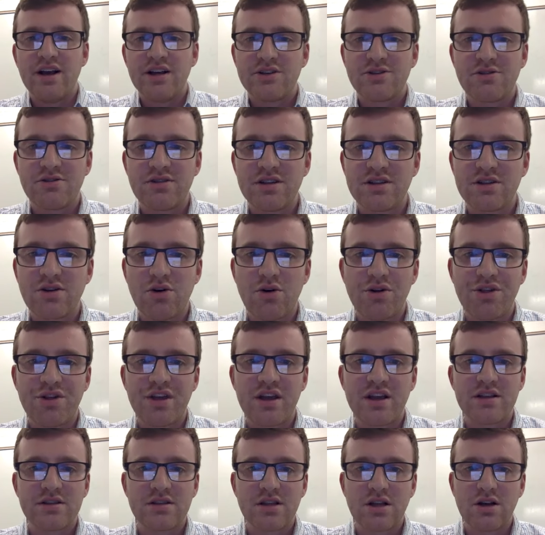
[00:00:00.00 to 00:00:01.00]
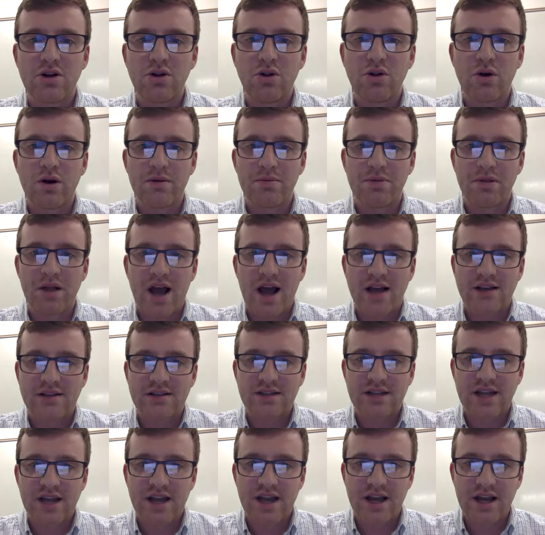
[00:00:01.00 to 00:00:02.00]
so this whole thing is the
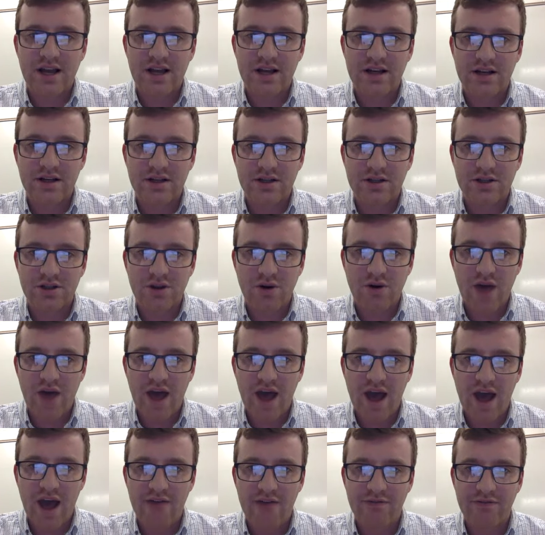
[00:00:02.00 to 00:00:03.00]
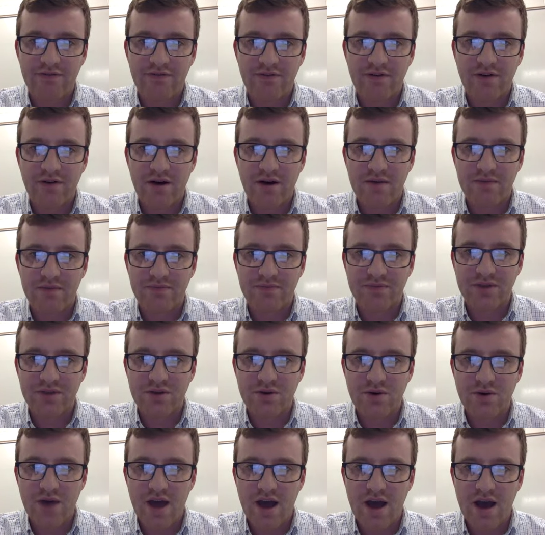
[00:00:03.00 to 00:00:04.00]
chloroplast. And so half, you
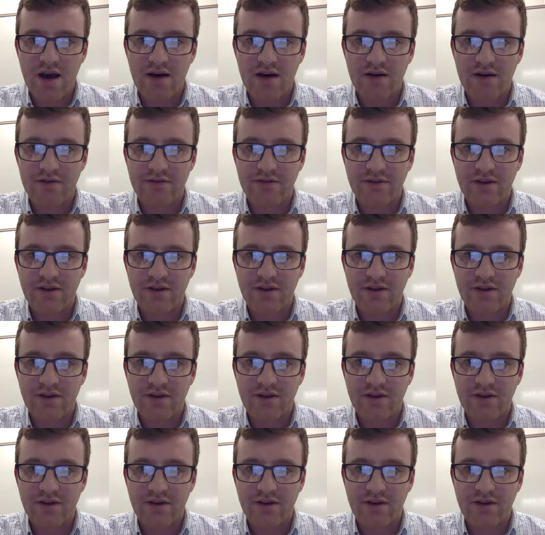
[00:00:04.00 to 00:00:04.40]
have